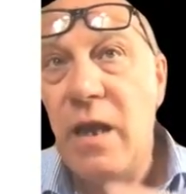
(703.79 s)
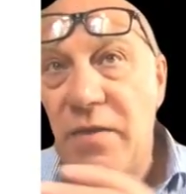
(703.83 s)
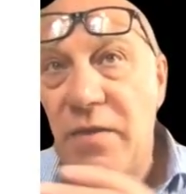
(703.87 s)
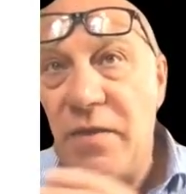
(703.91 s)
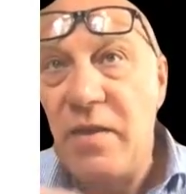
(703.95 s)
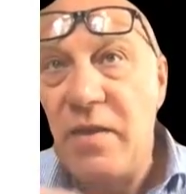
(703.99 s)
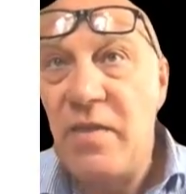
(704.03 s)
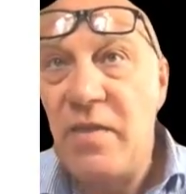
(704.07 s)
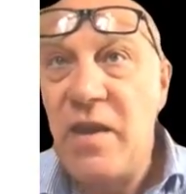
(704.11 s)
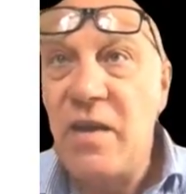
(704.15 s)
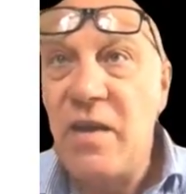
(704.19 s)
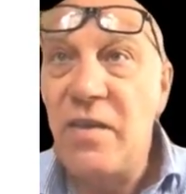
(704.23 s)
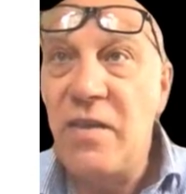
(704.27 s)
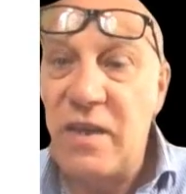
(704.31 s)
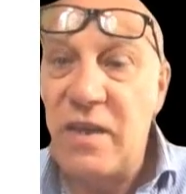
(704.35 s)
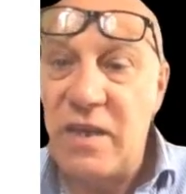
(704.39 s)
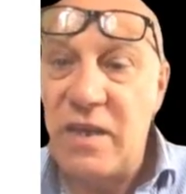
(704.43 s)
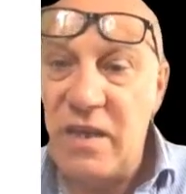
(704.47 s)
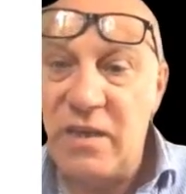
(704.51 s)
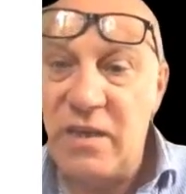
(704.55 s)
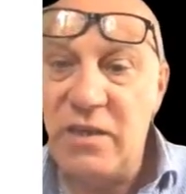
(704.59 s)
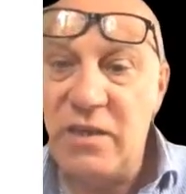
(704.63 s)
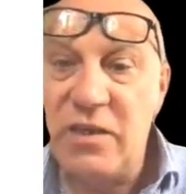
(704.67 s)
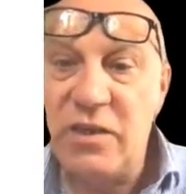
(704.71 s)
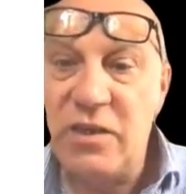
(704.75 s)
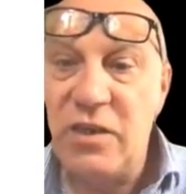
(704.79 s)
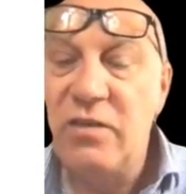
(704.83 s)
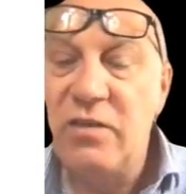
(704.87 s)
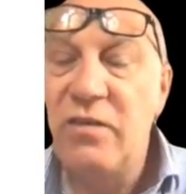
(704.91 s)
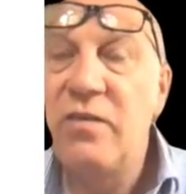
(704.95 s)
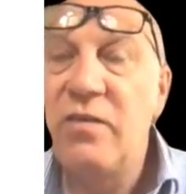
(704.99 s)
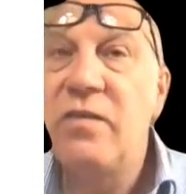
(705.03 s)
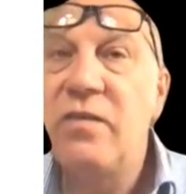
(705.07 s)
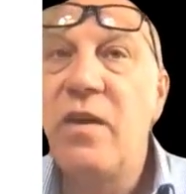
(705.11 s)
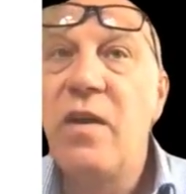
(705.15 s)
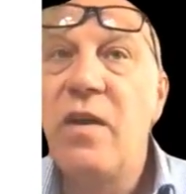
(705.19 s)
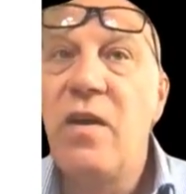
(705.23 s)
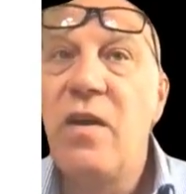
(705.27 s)
I think the other key
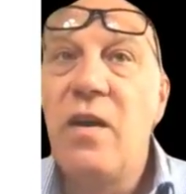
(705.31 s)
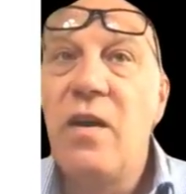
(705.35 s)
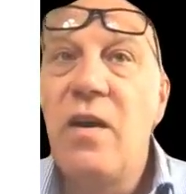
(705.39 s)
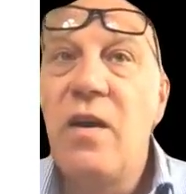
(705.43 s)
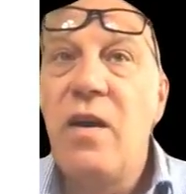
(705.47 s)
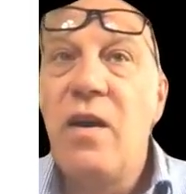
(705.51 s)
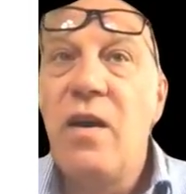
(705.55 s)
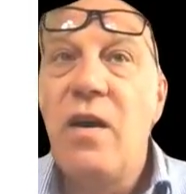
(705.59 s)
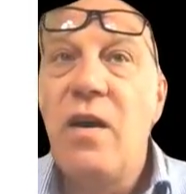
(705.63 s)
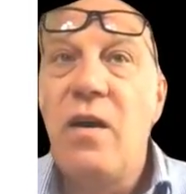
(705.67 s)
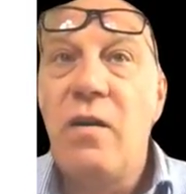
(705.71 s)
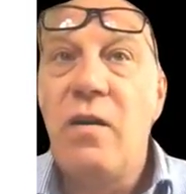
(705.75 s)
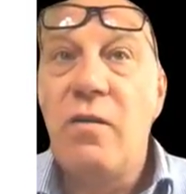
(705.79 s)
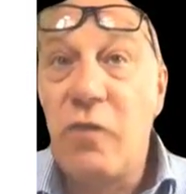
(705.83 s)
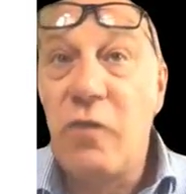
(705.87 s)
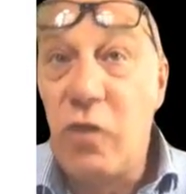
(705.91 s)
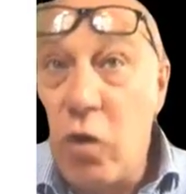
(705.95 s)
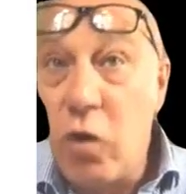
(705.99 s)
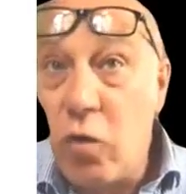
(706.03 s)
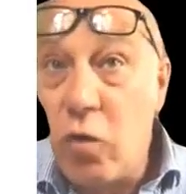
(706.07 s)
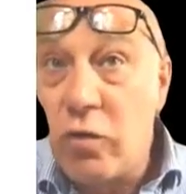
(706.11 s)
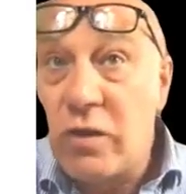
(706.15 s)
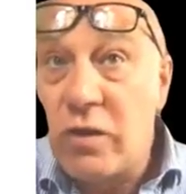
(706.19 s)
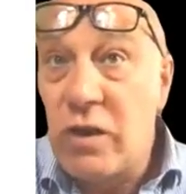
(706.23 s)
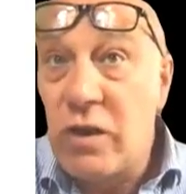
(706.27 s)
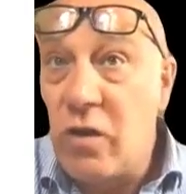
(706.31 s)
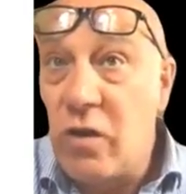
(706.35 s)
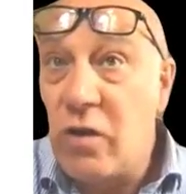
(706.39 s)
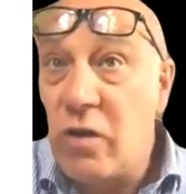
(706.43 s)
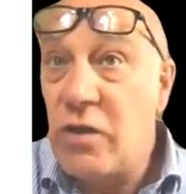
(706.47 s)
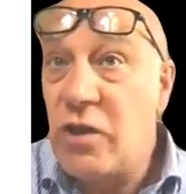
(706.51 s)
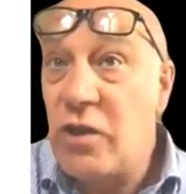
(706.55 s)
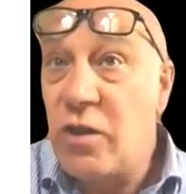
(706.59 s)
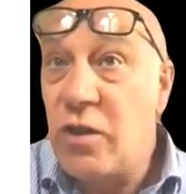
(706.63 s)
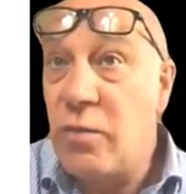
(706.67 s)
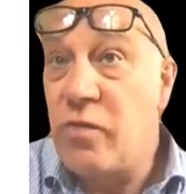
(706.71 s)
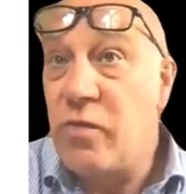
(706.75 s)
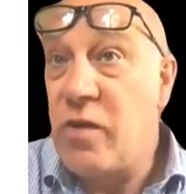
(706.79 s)
issues are, of course,
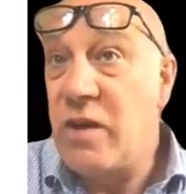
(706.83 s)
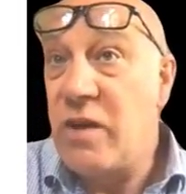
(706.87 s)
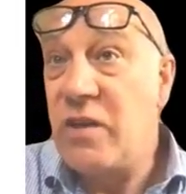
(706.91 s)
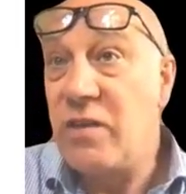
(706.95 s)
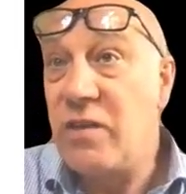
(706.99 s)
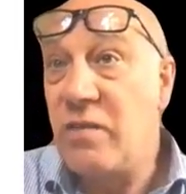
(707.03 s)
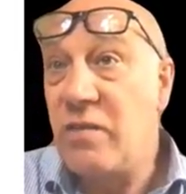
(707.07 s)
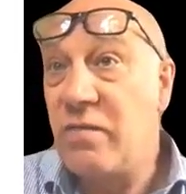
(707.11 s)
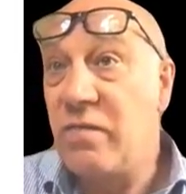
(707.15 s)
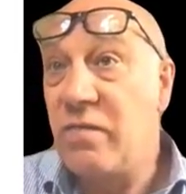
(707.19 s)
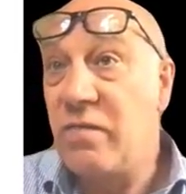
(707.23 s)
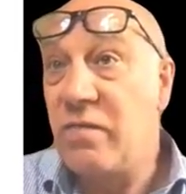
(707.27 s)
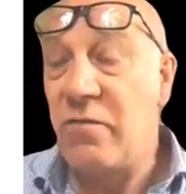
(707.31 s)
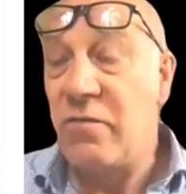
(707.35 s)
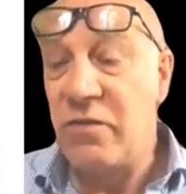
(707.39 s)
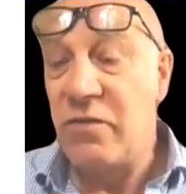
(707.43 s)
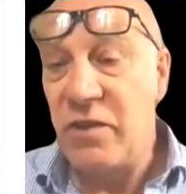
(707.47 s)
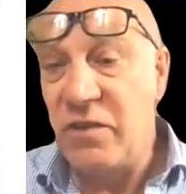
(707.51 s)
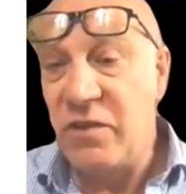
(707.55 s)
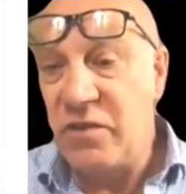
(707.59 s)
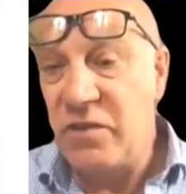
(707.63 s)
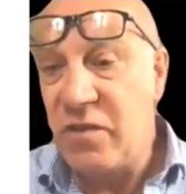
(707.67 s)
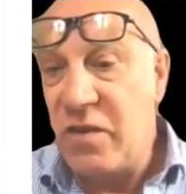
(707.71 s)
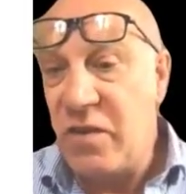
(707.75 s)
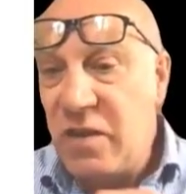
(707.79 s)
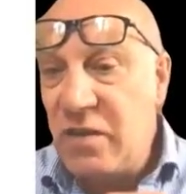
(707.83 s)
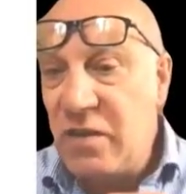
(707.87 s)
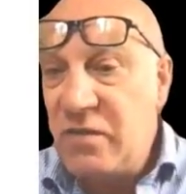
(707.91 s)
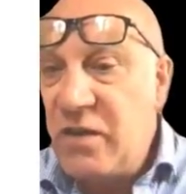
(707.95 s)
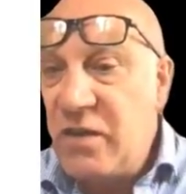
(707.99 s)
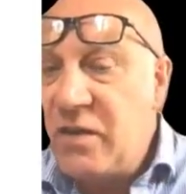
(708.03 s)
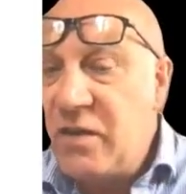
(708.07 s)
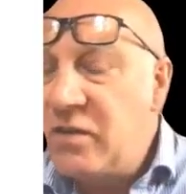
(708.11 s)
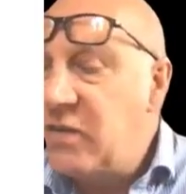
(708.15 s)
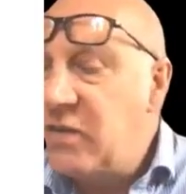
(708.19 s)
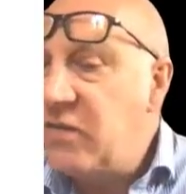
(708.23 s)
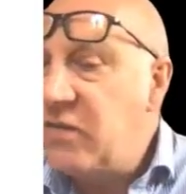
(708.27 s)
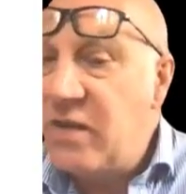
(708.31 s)
college operation and flourishing during
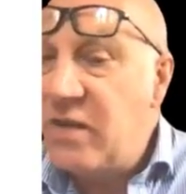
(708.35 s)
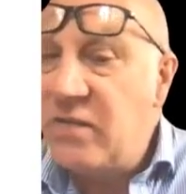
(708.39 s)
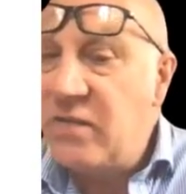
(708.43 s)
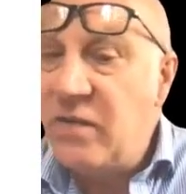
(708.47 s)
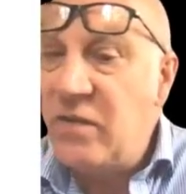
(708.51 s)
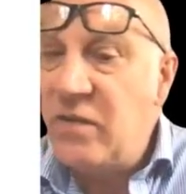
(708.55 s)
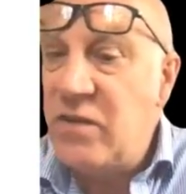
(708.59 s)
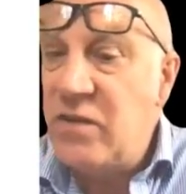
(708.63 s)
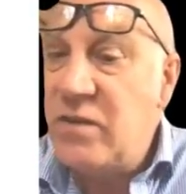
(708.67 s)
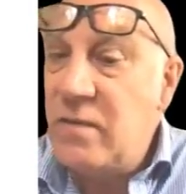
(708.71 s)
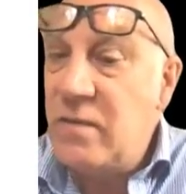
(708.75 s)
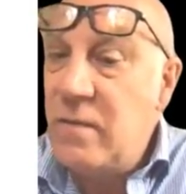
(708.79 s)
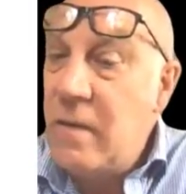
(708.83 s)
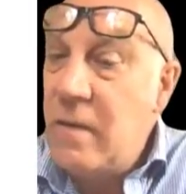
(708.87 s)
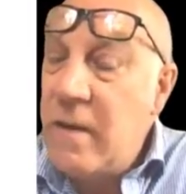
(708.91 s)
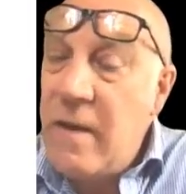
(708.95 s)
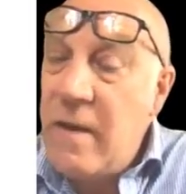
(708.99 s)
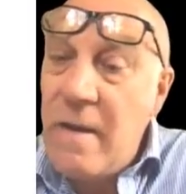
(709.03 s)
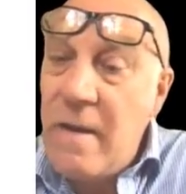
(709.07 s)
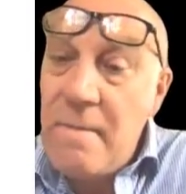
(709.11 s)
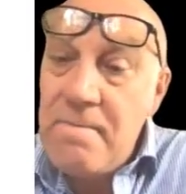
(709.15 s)
these years of transition.